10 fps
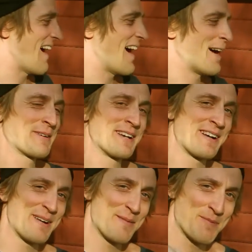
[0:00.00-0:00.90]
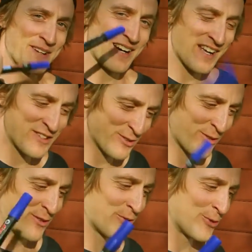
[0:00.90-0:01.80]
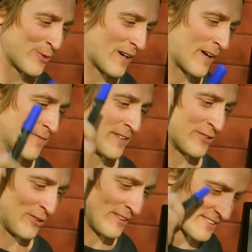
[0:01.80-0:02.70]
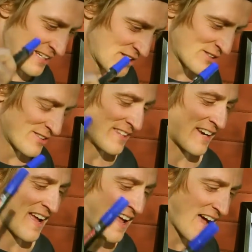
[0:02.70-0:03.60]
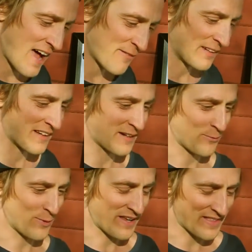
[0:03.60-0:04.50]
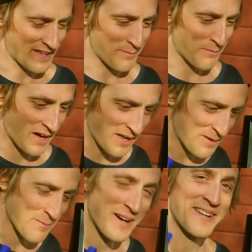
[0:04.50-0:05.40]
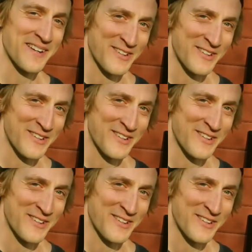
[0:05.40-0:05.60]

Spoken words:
I'm gonna guide you through a visualization that I have, like a way that my mind